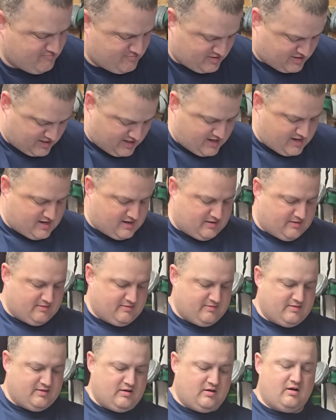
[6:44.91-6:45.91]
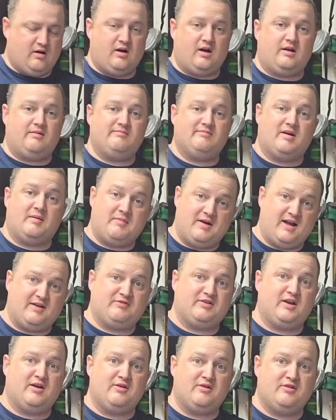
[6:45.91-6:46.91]
Dang! Alright, I'm going to have to
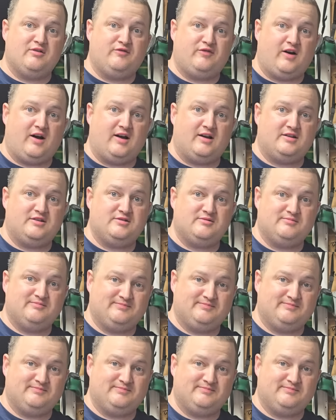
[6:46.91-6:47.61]
go to the vise.